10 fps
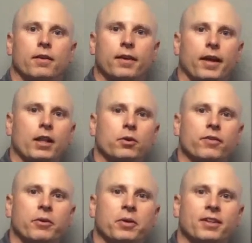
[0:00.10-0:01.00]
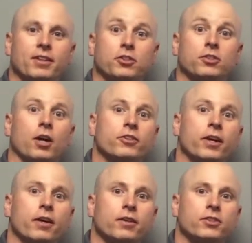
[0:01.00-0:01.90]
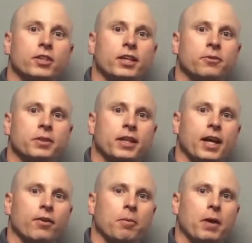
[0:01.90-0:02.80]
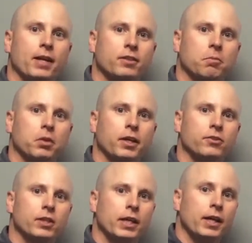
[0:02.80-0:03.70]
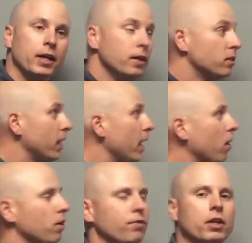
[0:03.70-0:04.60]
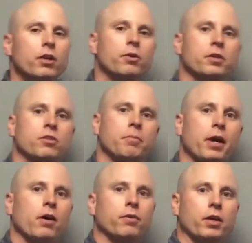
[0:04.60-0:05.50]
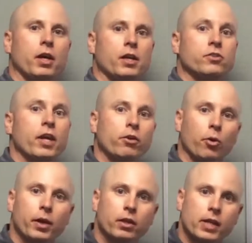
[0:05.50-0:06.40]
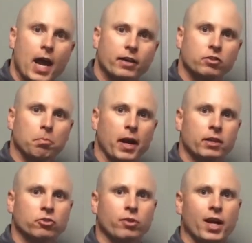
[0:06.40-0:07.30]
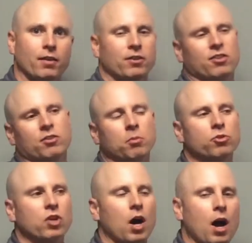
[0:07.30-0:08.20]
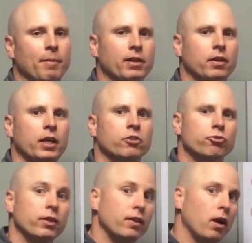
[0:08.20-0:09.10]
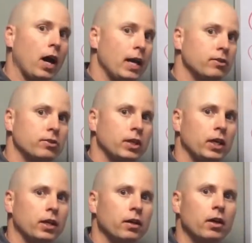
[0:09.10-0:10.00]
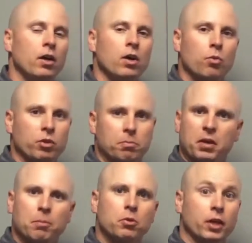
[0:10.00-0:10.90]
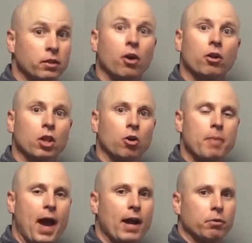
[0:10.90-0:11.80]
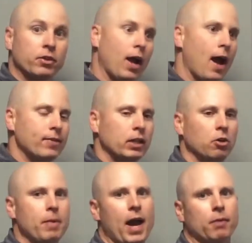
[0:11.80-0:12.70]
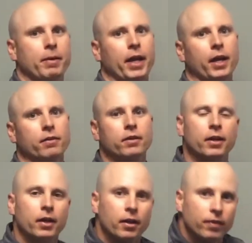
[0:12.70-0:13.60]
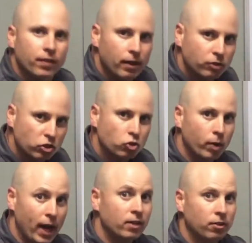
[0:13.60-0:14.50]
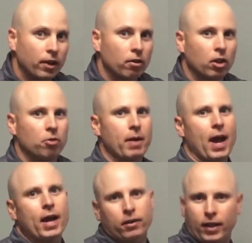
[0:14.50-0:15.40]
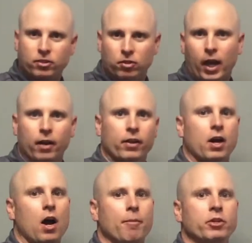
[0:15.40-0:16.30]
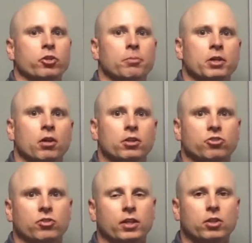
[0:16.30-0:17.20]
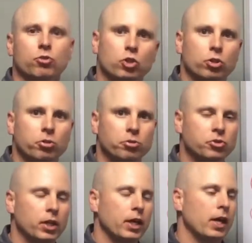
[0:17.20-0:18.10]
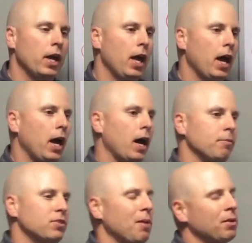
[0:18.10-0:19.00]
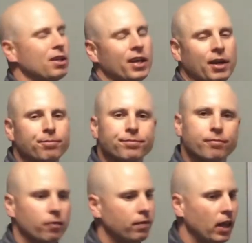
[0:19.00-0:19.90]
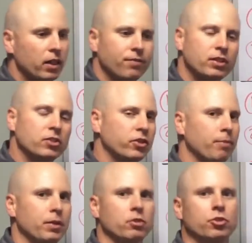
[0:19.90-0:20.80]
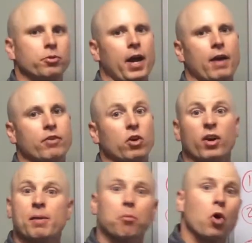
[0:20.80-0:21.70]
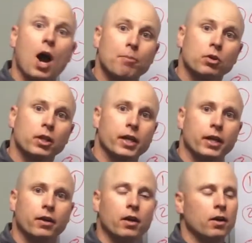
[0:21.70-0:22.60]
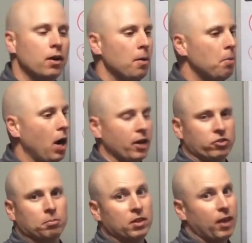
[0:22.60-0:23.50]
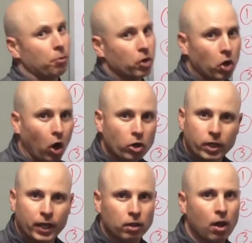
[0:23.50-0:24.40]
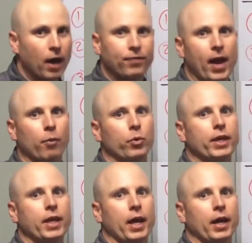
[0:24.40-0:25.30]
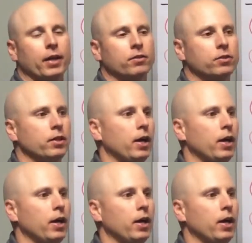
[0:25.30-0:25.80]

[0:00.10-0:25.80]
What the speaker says: Hello everyone, this is Dr. Aaron Seaton with the Chiropractic Place. Today our video is about a sacroiliac sprain strain. This is the most common injury that I see with people in their low back when they're having low back pain, that they've strained their low back, and that's kind of the common terminology that they'll use. Typically, they lifted something too heavy or improperly. Possibly they were gardening a lot that weekend.